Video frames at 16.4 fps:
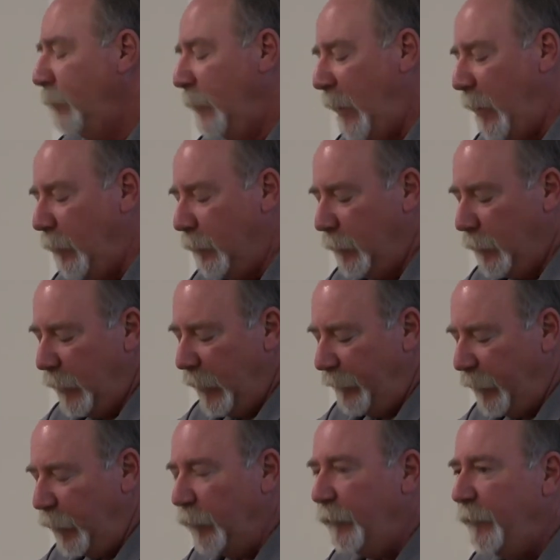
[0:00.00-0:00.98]
Now,
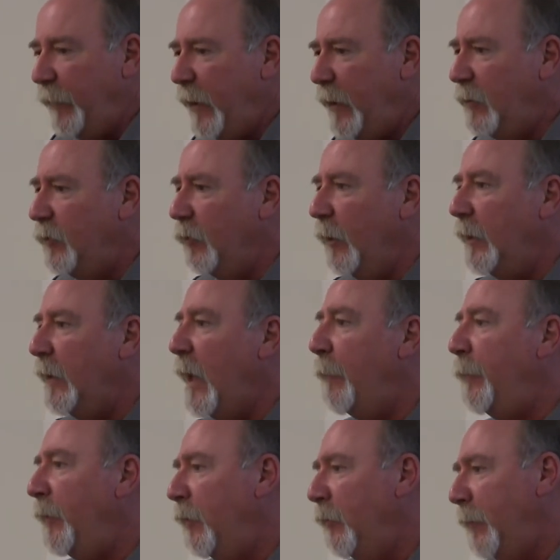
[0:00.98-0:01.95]
if you feed during
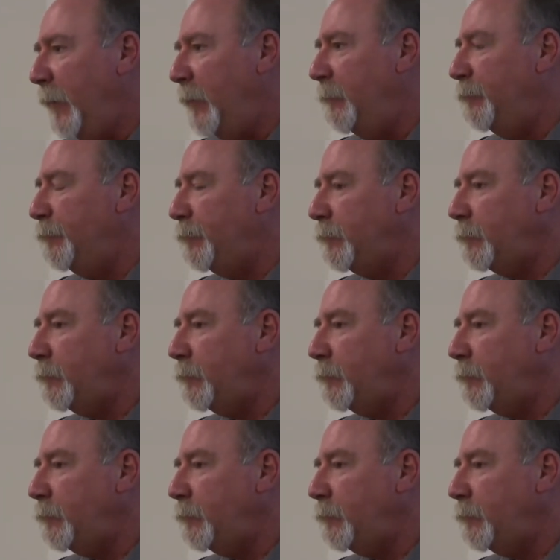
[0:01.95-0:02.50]
that period,